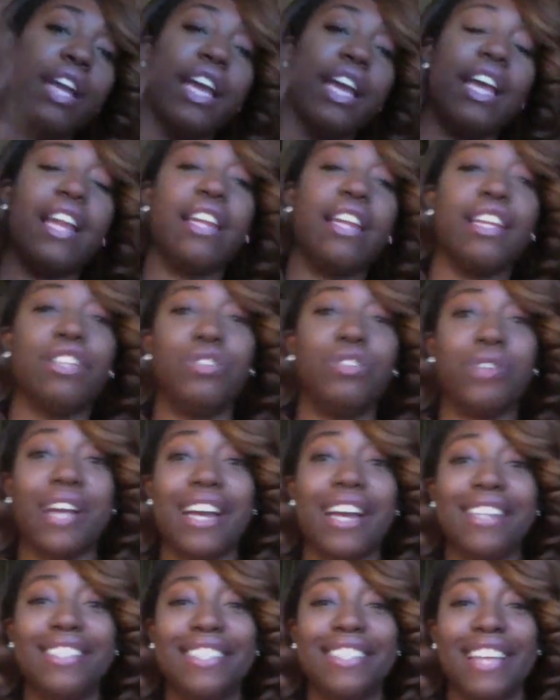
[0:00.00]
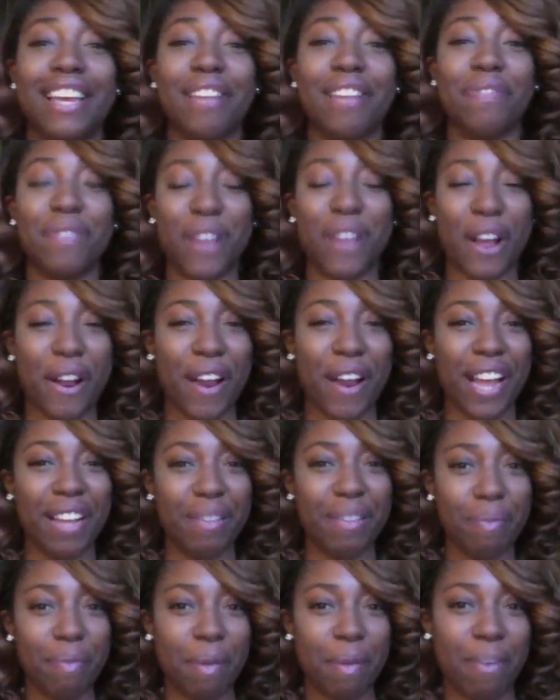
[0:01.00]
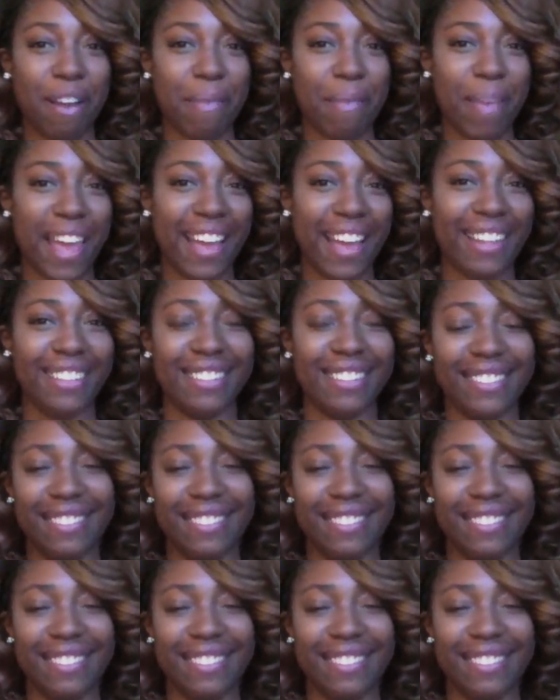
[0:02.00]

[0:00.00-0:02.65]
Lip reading: and let you guys see. All right, be right back.